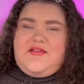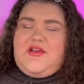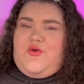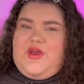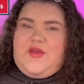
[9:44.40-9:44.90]
is
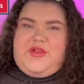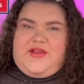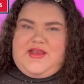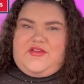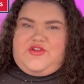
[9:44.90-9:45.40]
a quick
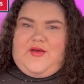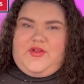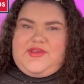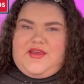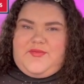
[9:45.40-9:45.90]
plus size
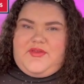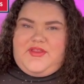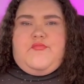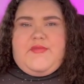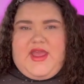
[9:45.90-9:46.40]
travel tip.
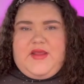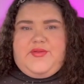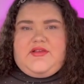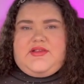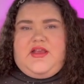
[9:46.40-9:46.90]
Many
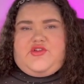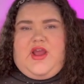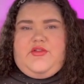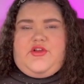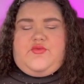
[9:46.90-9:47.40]
plus size
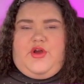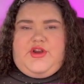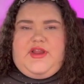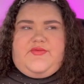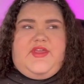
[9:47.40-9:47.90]
travelers
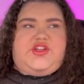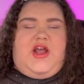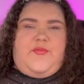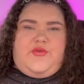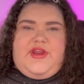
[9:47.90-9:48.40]
wonder if they
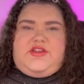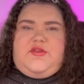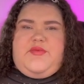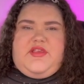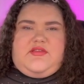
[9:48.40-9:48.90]
should upgrade
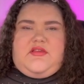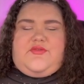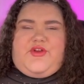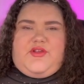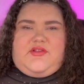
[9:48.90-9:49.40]
to
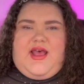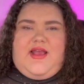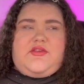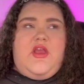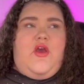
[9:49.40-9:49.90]
business, first
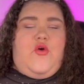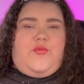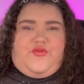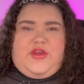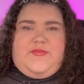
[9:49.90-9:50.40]
class,
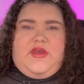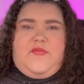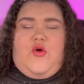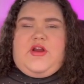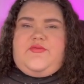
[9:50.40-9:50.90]
or
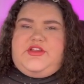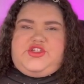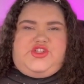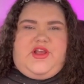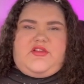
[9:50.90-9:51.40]
premium, or if they
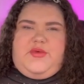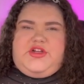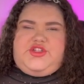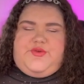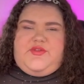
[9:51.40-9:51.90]
should just
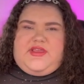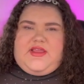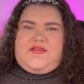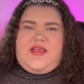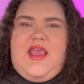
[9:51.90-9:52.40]
book two
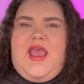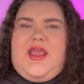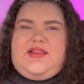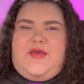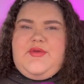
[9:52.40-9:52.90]
seats.
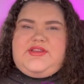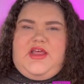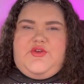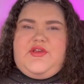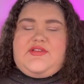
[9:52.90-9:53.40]
And let me
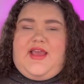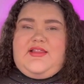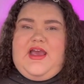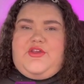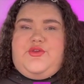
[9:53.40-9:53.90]
tell you
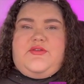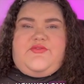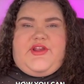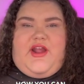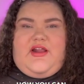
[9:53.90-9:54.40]
exactly how you can
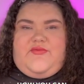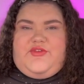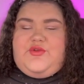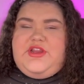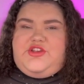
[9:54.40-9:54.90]
figure out if
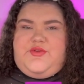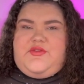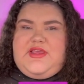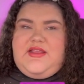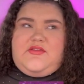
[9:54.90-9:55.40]
you need two
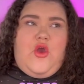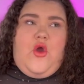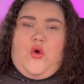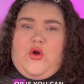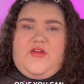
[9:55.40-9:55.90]
seats
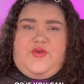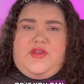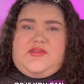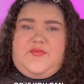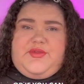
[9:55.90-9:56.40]
or if you
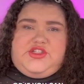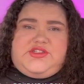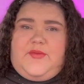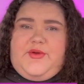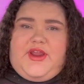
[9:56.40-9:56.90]
can simply
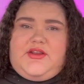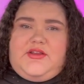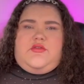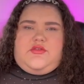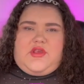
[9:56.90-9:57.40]
just upgrade.
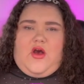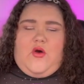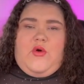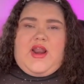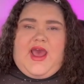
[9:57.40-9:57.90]

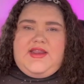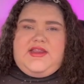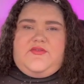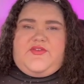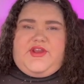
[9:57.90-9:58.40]
So what I
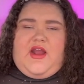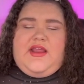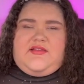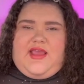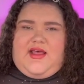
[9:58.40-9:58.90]
did to figure
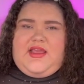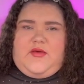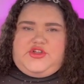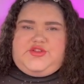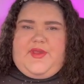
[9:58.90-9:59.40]
out exactly
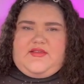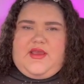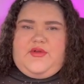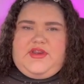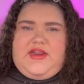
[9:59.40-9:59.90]
how much space
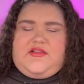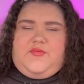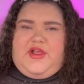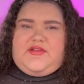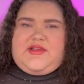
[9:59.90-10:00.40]
I would need as
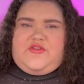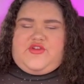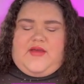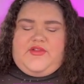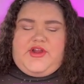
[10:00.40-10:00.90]
a plus size
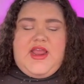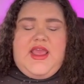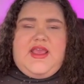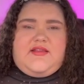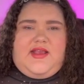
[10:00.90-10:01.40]
traveler
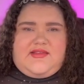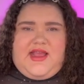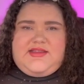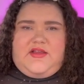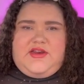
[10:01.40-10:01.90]
is I
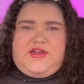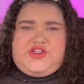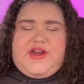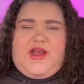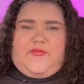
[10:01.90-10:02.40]
sat down in a chair